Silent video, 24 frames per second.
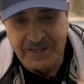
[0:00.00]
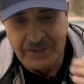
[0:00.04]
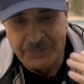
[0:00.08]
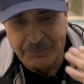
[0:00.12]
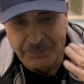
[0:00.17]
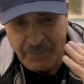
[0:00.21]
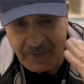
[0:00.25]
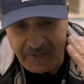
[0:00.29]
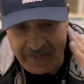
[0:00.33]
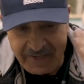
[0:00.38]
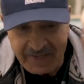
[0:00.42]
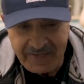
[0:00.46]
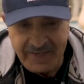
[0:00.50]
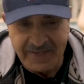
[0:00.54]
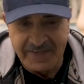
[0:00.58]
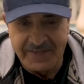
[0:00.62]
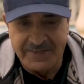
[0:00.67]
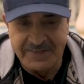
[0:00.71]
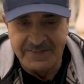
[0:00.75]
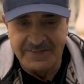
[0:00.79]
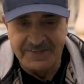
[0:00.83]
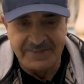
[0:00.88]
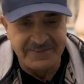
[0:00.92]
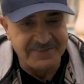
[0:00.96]
In my
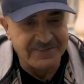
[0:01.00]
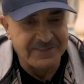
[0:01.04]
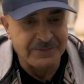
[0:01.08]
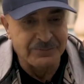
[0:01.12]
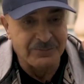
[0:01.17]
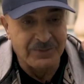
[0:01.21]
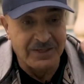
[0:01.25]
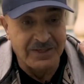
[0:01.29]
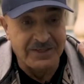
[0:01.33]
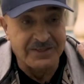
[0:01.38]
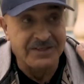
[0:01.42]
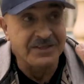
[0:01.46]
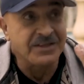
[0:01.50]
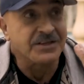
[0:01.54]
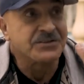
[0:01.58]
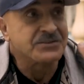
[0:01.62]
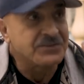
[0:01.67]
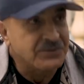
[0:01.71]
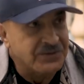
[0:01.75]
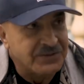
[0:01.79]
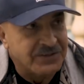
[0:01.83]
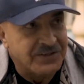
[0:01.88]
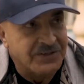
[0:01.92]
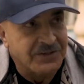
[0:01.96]
head, it seemed like
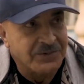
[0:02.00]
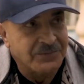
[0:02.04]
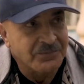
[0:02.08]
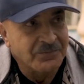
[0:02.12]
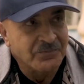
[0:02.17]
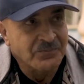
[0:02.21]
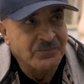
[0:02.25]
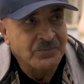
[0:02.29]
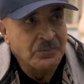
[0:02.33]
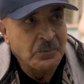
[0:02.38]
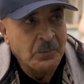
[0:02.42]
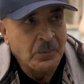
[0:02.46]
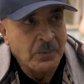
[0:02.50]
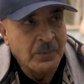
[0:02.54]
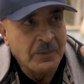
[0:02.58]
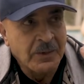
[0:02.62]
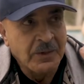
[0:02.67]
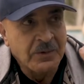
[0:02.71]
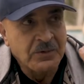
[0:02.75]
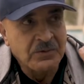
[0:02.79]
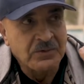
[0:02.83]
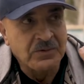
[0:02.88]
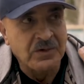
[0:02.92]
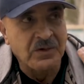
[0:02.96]
yesterday.
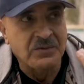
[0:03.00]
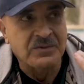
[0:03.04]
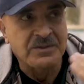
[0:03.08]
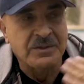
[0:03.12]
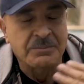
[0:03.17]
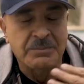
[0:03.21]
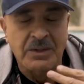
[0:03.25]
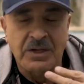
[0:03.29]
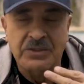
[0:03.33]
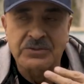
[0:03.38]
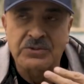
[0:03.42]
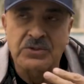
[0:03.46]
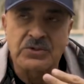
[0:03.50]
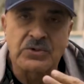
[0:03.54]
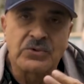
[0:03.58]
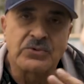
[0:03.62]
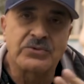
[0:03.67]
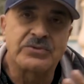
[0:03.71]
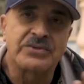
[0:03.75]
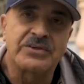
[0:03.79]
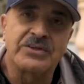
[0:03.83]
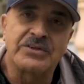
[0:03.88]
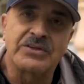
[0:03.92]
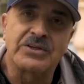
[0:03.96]
So I was about to
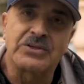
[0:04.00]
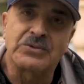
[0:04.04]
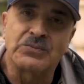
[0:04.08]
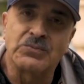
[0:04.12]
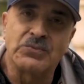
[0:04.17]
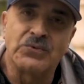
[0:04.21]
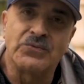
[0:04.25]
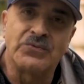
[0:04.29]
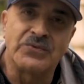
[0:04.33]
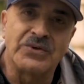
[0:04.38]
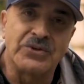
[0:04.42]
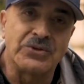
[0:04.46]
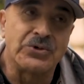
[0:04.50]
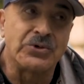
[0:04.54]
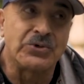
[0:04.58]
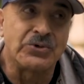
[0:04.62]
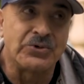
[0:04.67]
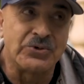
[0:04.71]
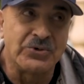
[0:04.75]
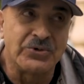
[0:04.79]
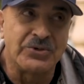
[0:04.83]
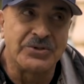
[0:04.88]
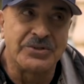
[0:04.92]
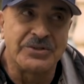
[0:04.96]
go see this movie, The
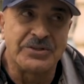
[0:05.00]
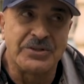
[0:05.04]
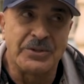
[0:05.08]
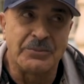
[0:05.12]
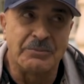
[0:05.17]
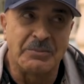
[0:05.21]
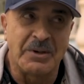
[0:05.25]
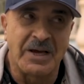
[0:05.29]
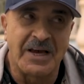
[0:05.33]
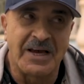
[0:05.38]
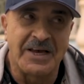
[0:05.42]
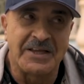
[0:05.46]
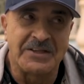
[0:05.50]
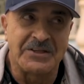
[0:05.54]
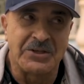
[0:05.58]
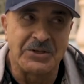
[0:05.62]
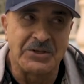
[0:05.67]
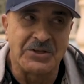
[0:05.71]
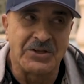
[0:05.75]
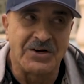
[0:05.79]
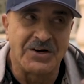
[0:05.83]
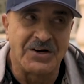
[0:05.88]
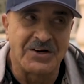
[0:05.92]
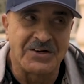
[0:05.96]
Good, The Bad,
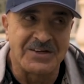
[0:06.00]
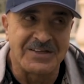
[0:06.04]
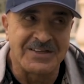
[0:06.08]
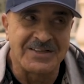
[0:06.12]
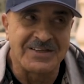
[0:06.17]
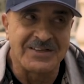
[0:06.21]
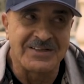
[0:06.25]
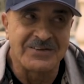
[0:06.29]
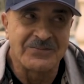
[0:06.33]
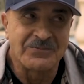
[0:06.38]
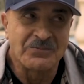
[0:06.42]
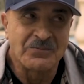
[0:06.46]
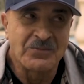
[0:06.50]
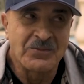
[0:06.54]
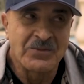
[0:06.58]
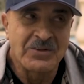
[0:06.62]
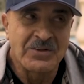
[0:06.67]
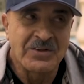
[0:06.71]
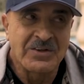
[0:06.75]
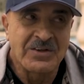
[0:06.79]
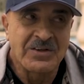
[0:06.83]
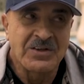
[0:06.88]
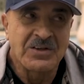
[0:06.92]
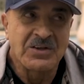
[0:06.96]
and The Ugly.
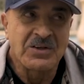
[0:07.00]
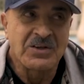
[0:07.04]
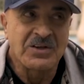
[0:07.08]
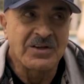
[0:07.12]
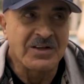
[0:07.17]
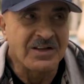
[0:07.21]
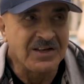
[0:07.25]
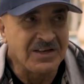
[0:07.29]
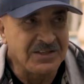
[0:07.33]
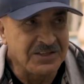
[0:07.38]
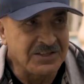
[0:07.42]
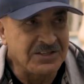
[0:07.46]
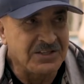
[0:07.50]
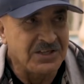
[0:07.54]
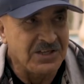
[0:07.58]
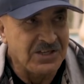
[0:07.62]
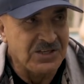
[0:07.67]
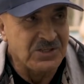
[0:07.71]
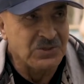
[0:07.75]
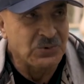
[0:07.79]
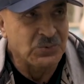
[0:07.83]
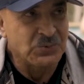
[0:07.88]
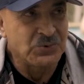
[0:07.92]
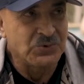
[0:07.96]

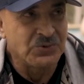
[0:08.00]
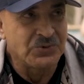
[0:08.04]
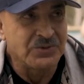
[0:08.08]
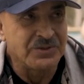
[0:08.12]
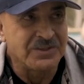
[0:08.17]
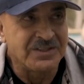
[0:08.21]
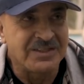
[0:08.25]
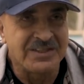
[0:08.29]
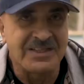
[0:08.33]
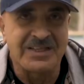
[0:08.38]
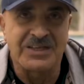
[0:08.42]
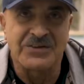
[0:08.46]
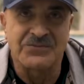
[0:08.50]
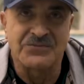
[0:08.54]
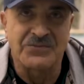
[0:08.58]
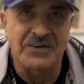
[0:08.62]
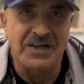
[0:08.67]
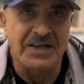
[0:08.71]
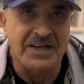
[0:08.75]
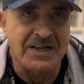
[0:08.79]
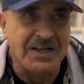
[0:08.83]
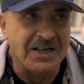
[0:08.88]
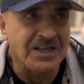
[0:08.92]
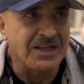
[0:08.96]
Clint Eastwood, Lee
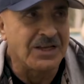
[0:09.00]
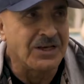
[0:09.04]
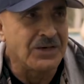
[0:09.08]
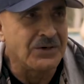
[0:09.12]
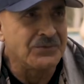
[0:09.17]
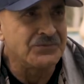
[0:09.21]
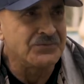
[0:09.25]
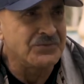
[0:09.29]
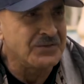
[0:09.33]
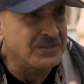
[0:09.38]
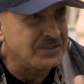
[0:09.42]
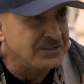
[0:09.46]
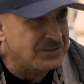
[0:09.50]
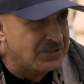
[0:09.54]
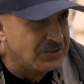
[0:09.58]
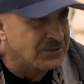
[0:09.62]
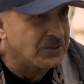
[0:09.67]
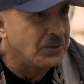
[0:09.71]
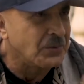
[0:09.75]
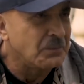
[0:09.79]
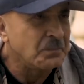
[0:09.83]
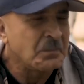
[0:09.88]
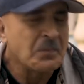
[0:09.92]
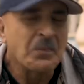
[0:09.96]
Van Cleef, and
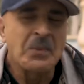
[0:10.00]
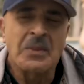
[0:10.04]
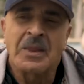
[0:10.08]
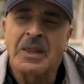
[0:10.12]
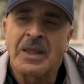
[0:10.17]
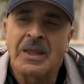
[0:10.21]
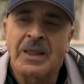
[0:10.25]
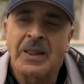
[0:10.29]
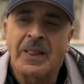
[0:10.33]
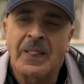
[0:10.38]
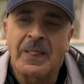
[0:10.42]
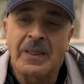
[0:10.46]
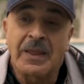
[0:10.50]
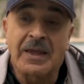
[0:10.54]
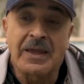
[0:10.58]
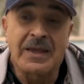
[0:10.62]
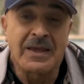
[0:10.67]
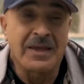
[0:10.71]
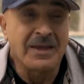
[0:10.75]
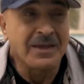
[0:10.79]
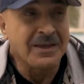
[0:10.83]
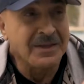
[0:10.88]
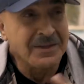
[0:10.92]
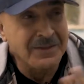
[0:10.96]
you know,
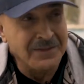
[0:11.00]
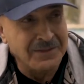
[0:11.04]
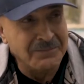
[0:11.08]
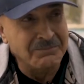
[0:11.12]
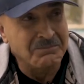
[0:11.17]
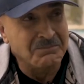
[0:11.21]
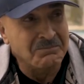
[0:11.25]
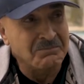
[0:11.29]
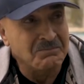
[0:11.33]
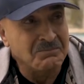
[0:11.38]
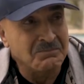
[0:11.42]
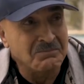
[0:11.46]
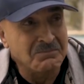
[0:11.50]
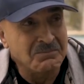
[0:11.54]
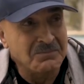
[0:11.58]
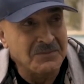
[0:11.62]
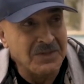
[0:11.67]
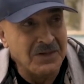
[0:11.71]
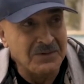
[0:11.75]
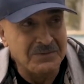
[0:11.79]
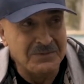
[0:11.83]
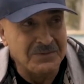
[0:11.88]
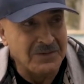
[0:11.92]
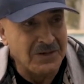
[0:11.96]
and
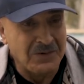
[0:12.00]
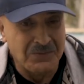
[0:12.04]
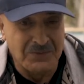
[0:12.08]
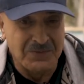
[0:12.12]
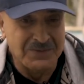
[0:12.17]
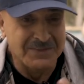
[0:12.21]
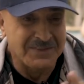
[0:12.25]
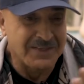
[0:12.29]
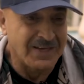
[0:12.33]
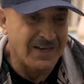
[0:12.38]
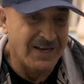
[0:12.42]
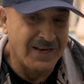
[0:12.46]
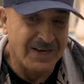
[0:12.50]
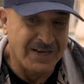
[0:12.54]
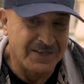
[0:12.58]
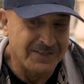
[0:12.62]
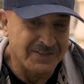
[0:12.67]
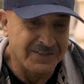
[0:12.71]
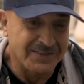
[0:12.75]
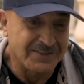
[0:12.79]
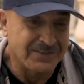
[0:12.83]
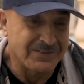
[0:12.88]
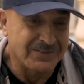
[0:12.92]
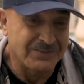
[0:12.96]
that was the
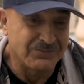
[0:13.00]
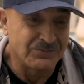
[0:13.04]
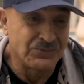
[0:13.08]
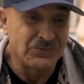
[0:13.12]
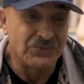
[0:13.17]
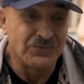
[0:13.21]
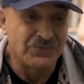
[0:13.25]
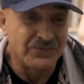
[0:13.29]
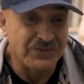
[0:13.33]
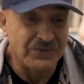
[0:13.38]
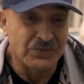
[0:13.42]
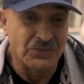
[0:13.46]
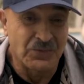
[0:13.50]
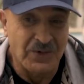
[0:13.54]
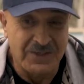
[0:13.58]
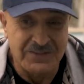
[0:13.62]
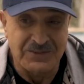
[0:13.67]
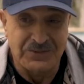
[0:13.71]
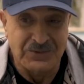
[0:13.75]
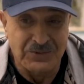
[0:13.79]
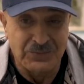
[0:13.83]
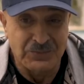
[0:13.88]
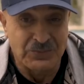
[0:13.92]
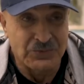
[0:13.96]
hottest movie,
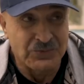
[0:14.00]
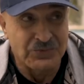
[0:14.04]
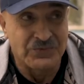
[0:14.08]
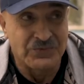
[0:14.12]
Western